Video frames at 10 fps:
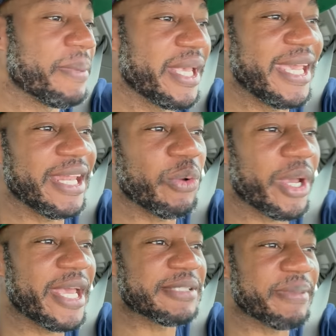But
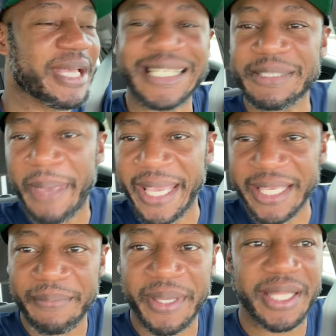anyways, man, let's make
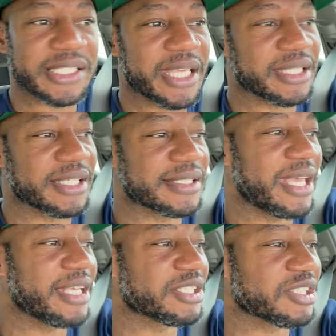it, man. Let's get this
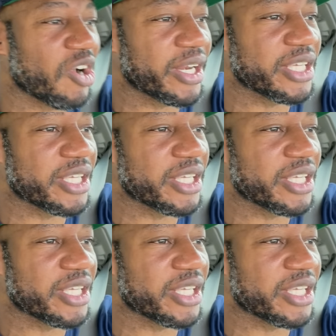day started.